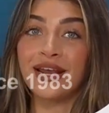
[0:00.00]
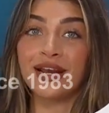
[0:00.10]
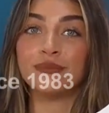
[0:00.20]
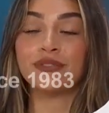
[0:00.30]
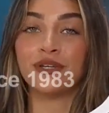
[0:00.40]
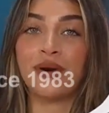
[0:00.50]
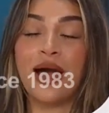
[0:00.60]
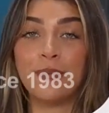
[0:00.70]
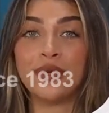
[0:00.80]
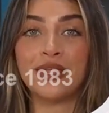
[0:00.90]
and I'm so
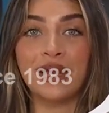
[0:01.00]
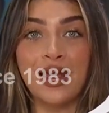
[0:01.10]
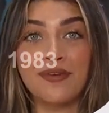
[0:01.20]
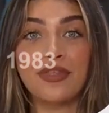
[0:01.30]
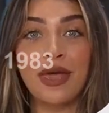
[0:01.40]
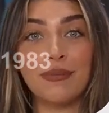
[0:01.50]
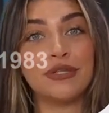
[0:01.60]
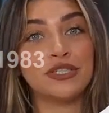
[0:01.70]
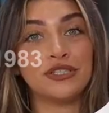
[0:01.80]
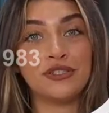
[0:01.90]
happy that I have the
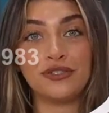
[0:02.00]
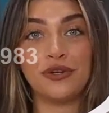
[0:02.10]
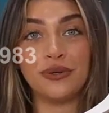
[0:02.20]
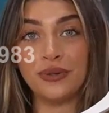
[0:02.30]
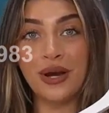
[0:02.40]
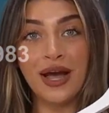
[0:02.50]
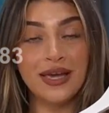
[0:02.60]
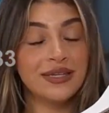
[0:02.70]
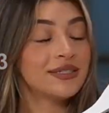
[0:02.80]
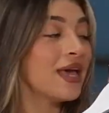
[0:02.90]
images to show you
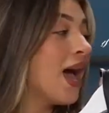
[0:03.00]
guys.